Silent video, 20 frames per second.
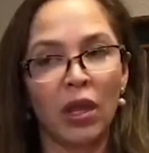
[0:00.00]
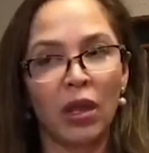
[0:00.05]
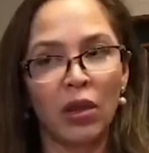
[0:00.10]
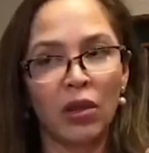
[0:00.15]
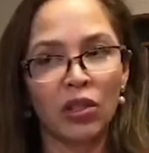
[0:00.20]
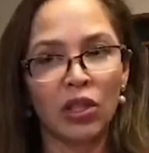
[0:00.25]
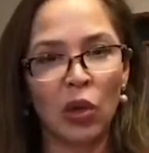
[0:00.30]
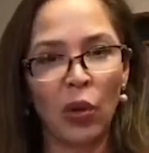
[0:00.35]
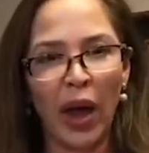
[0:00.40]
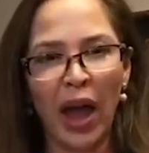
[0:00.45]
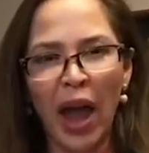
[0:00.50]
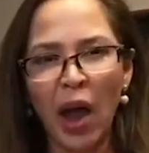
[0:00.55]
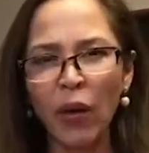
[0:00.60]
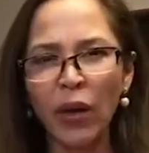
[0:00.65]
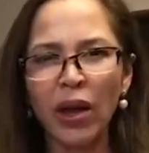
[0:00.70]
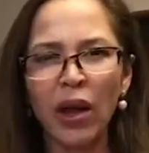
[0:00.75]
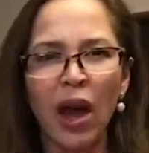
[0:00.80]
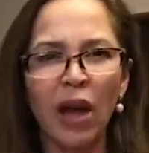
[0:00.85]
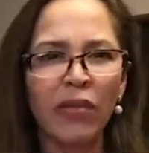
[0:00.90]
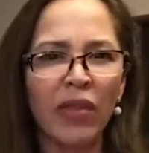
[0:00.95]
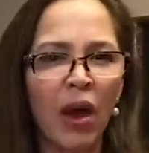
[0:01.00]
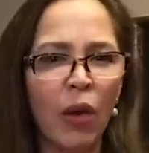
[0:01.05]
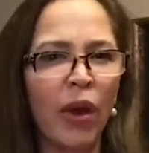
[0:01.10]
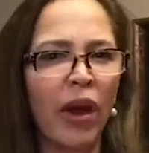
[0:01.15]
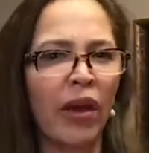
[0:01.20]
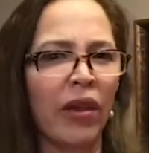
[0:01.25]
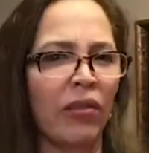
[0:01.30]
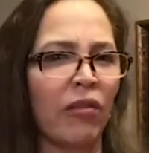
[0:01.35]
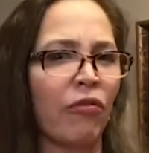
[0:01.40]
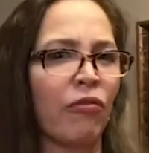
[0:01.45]
So how it got that
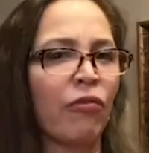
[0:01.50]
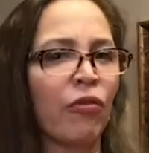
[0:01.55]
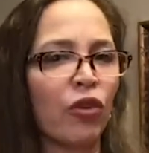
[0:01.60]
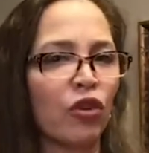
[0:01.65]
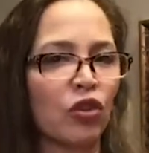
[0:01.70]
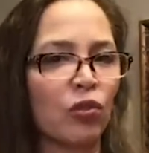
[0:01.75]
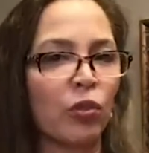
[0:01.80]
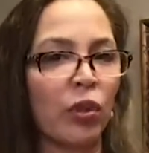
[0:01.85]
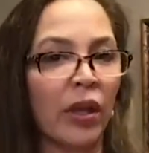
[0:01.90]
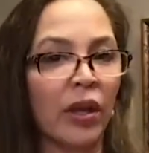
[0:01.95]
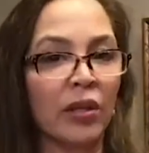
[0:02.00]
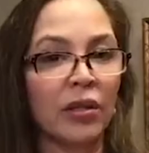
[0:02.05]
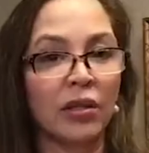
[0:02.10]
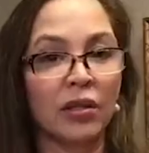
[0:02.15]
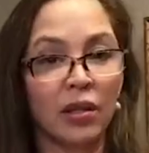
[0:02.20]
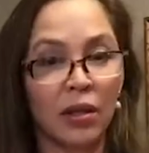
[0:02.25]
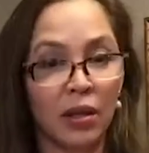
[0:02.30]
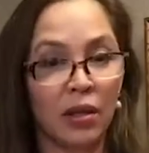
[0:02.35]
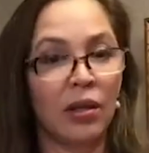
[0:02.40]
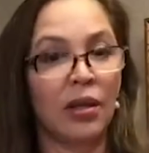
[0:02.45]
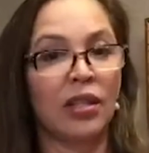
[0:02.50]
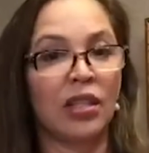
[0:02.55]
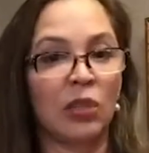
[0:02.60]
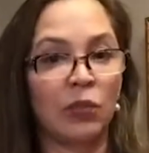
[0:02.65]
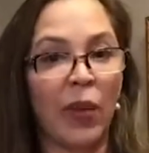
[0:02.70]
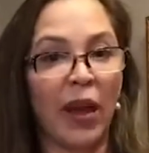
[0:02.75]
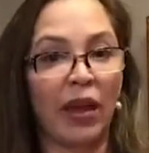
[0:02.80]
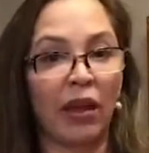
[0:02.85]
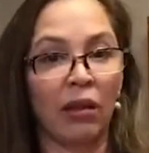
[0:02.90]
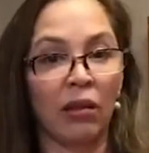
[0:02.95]
way in the first place is
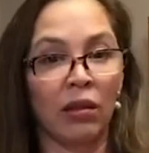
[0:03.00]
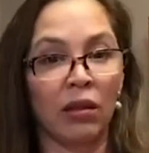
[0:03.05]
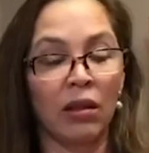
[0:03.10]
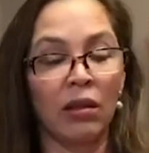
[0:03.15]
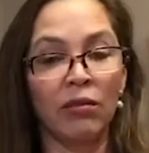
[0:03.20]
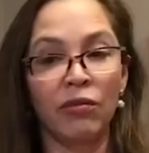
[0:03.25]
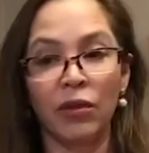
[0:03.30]
speculative.